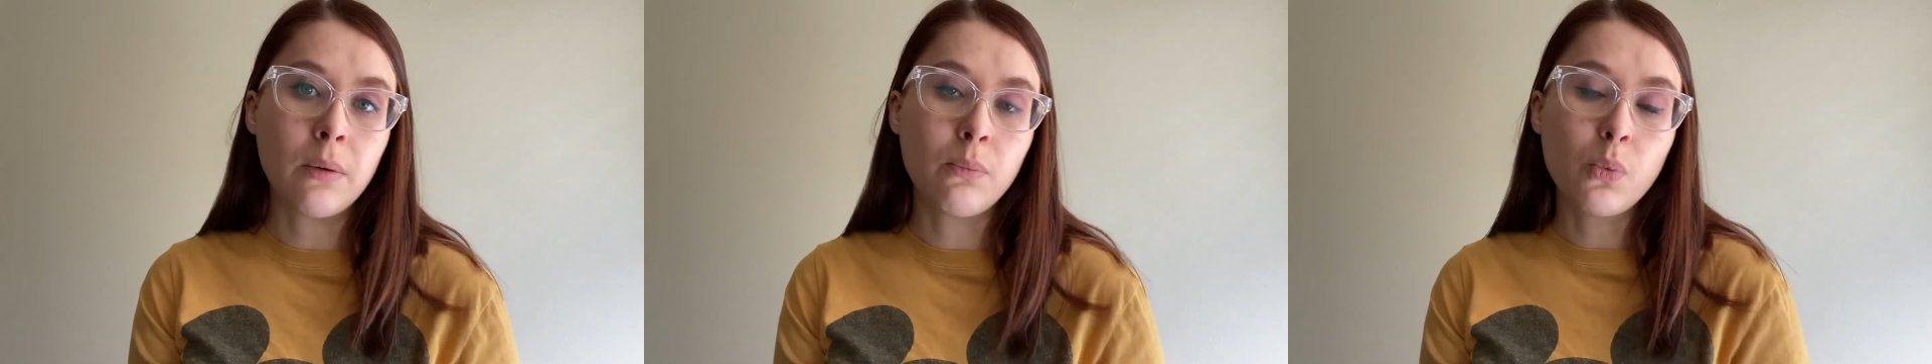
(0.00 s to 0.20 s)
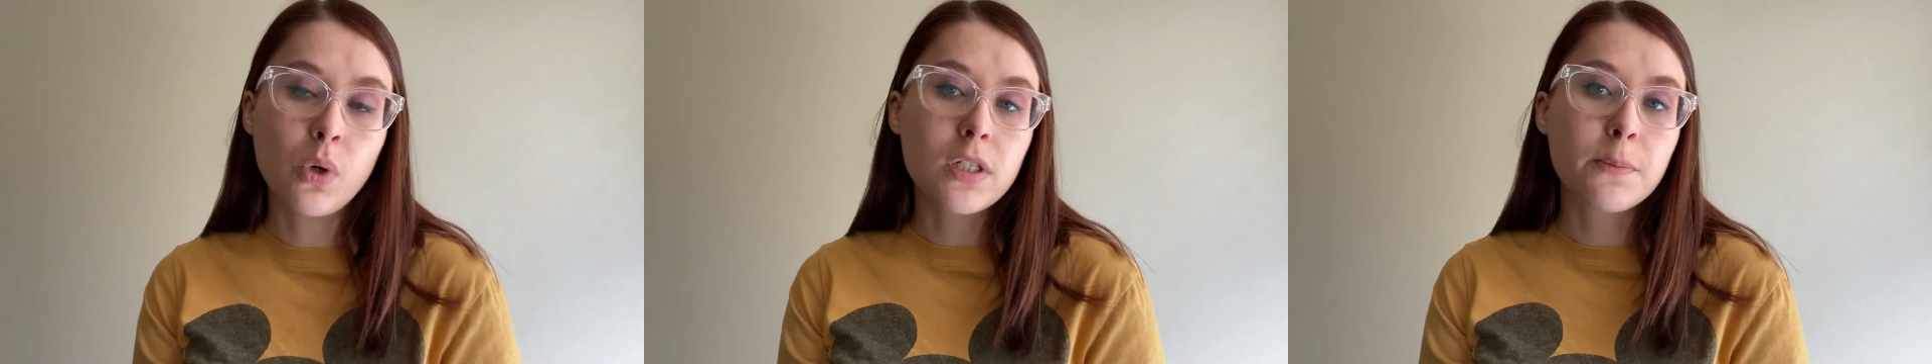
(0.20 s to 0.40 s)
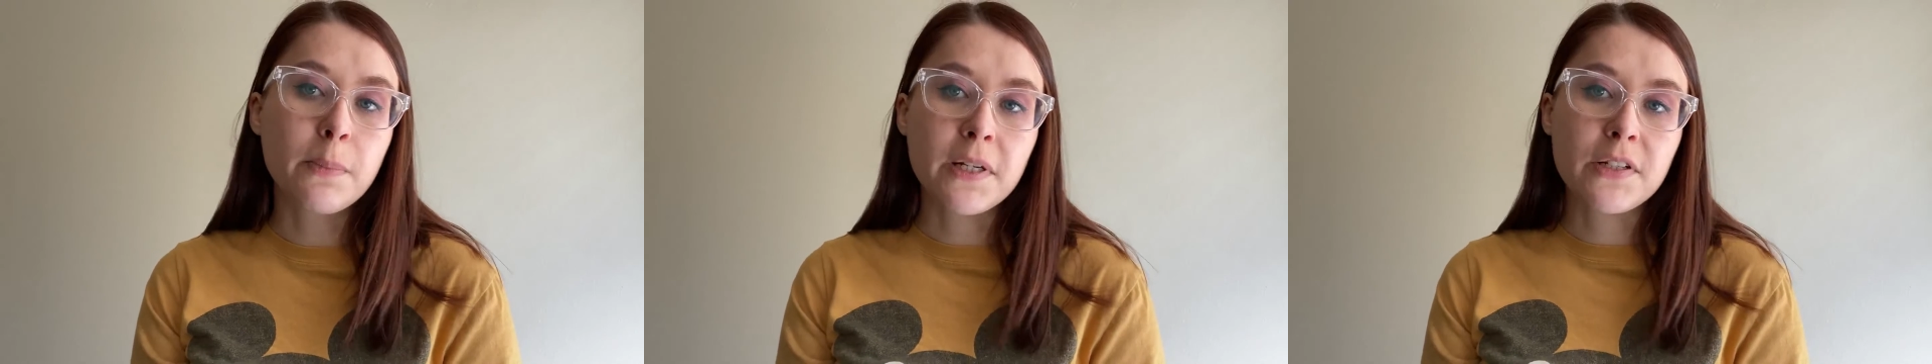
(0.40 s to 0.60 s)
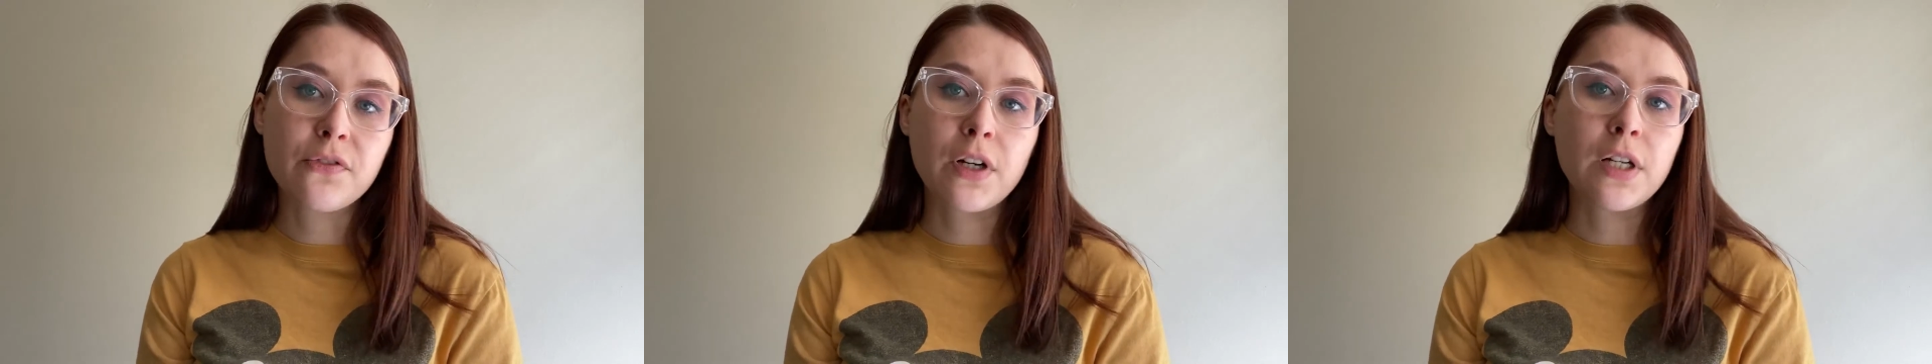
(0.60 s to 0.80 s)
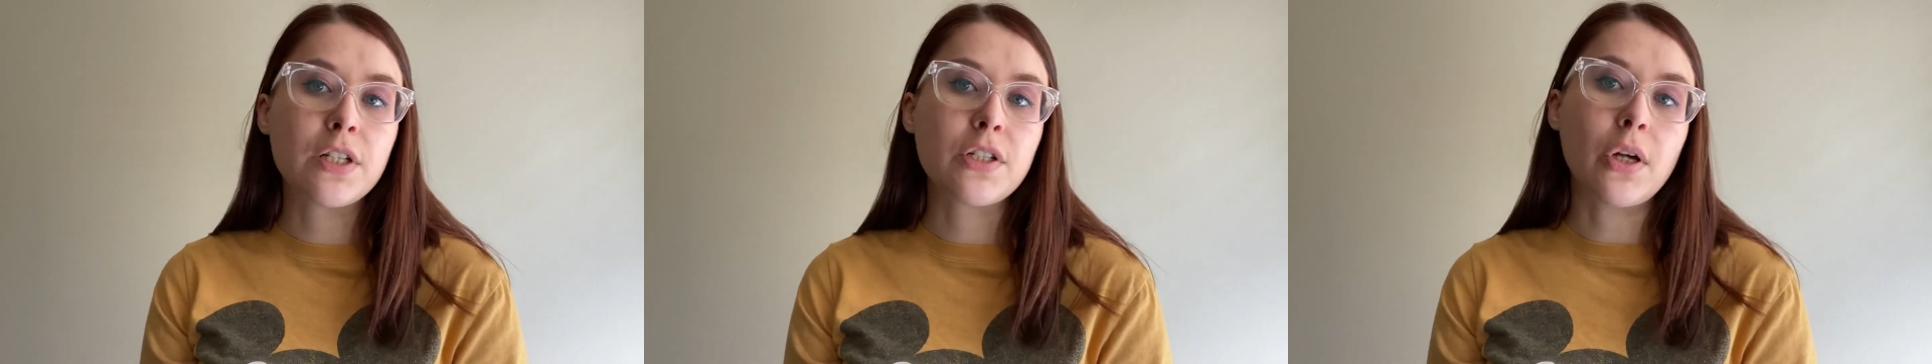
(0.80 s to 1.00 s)
Will's best
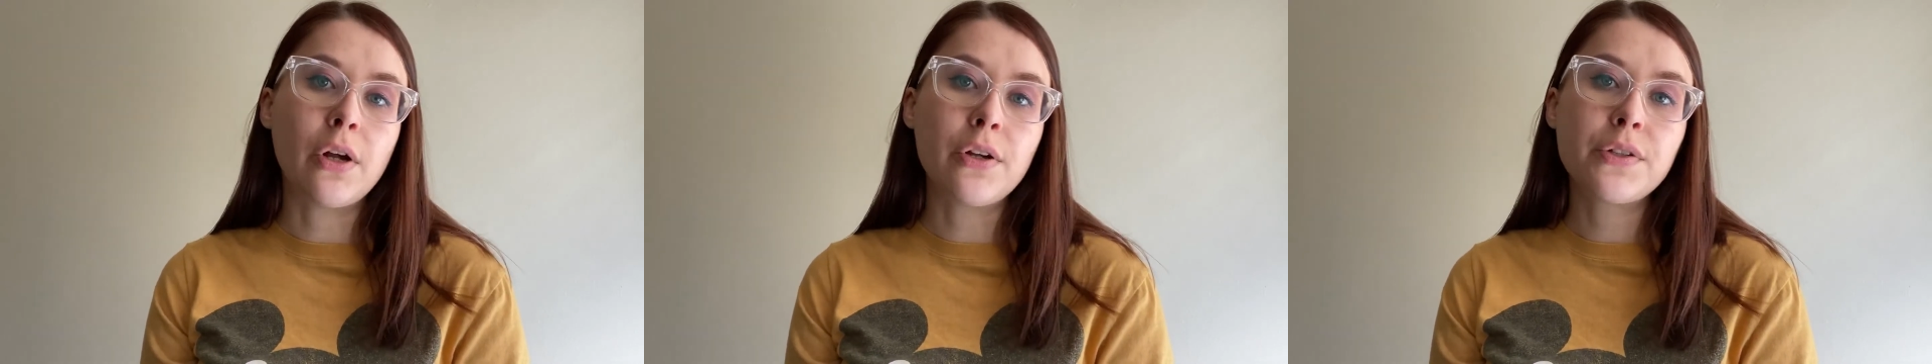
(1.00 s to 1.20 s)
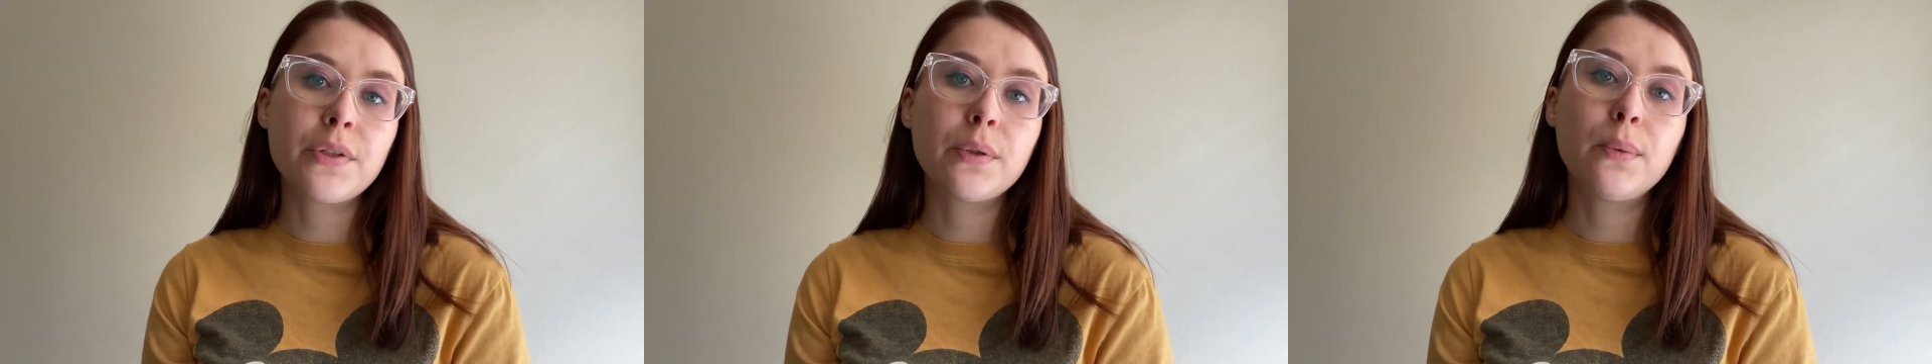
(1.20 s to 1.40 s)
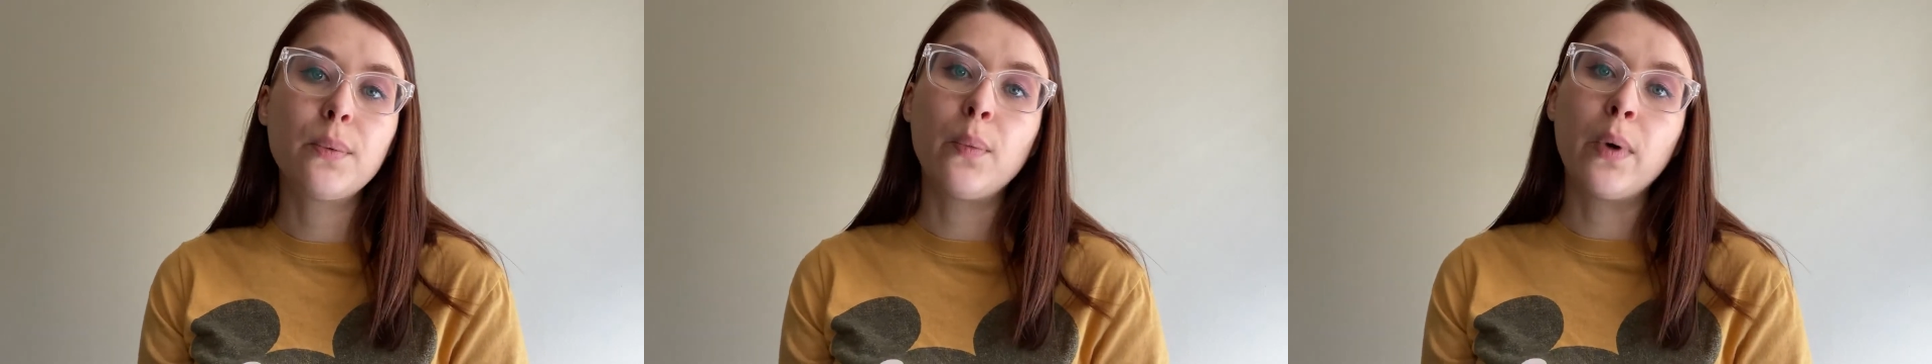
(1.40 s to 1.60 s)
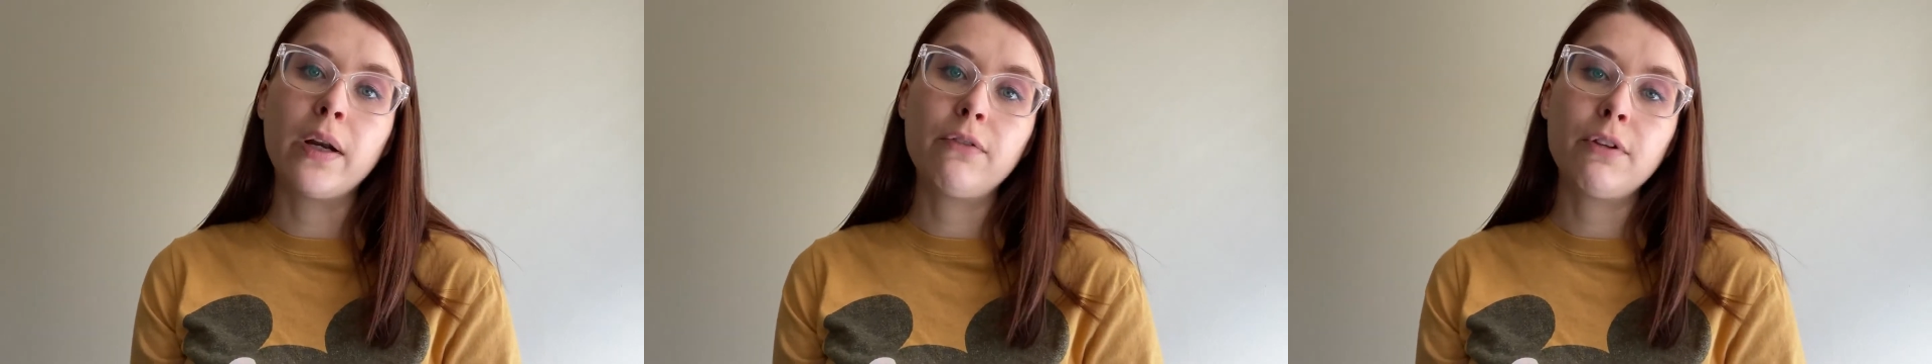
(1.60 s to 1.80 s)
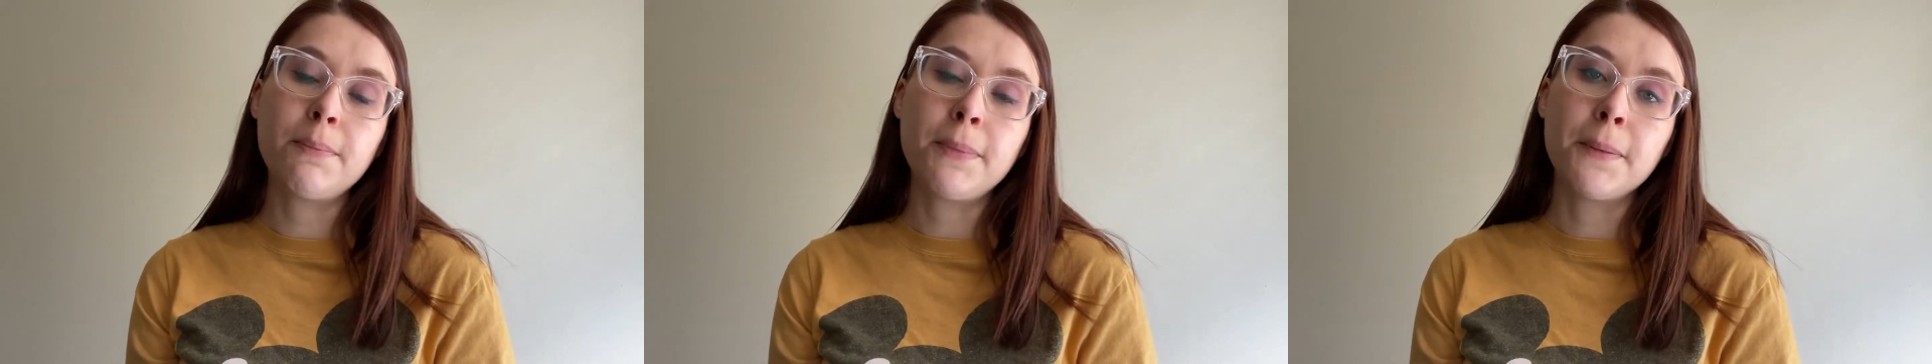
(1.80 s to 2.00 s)
friend is also one of
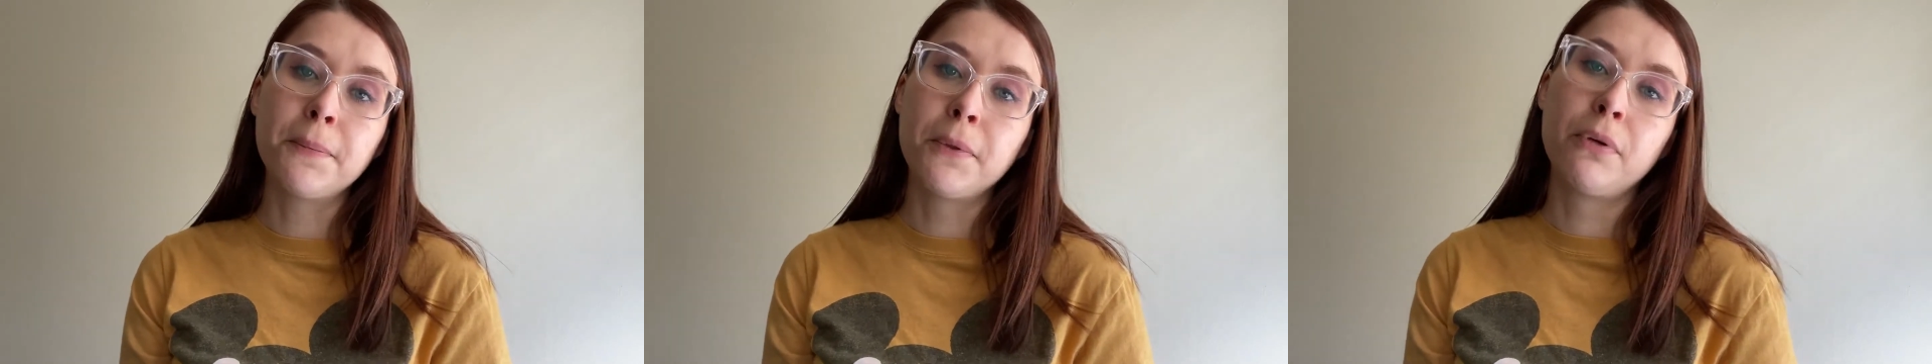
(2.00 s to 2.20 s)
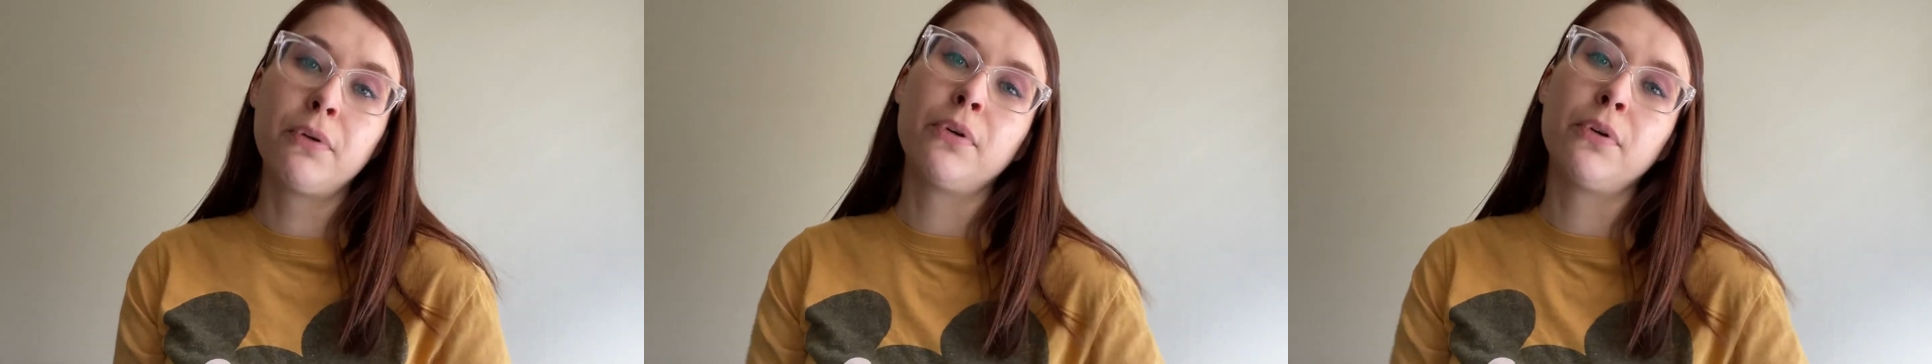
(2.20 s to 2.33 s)
the people